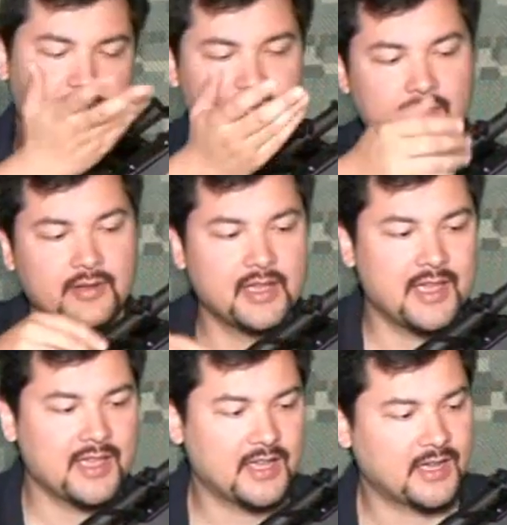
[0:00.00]
So
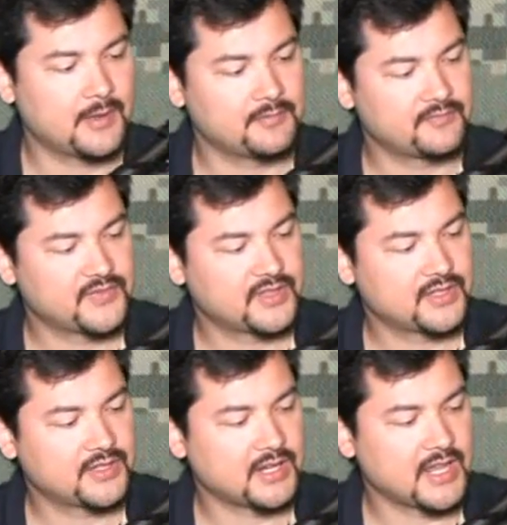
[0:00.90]
in
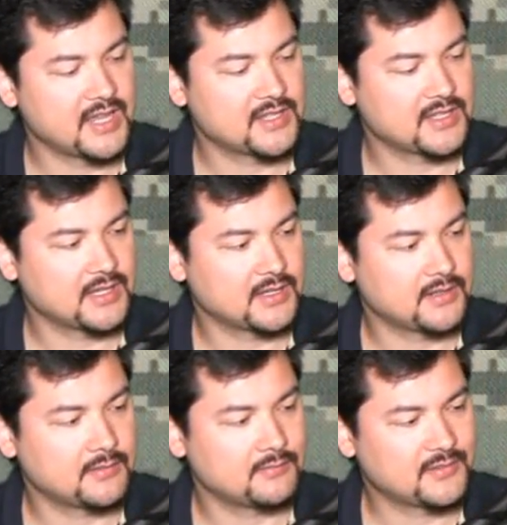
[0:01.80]
today's
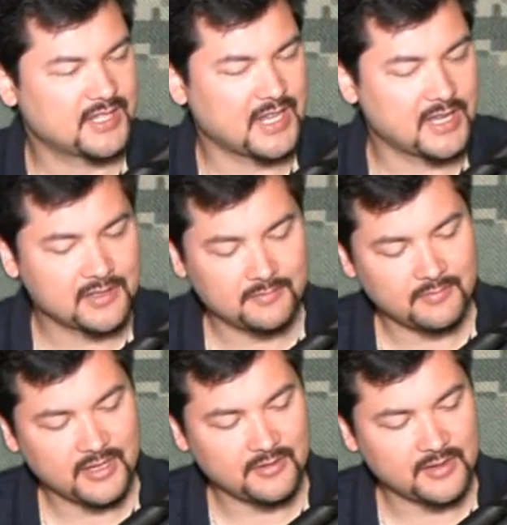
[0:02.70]

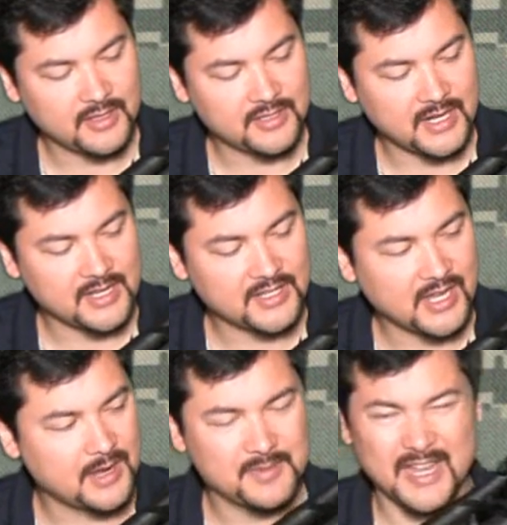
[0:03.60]

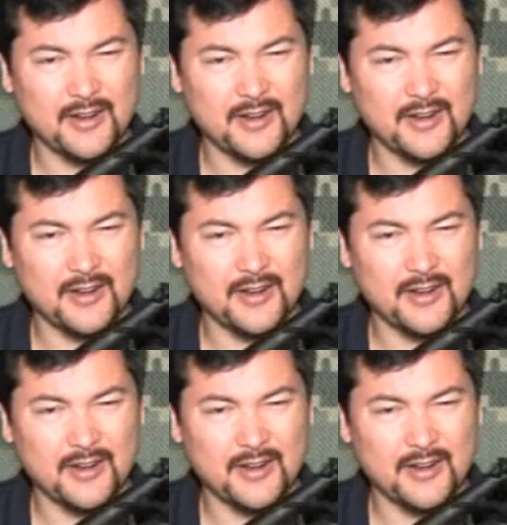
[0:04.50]
times,